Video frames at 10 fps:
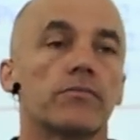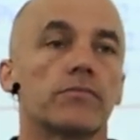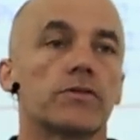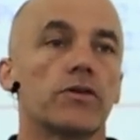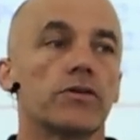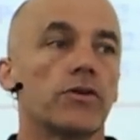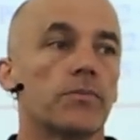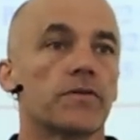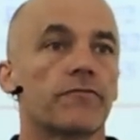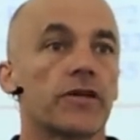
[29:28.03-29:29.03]
certain types
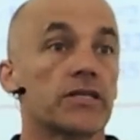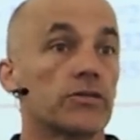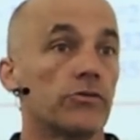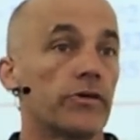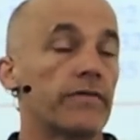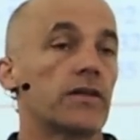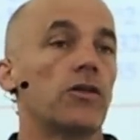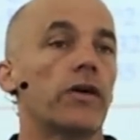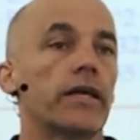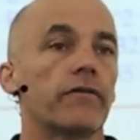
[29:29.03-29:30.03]
of friction or even
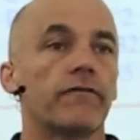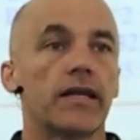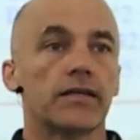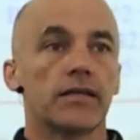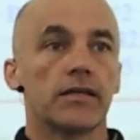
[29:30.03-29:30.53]
locking effect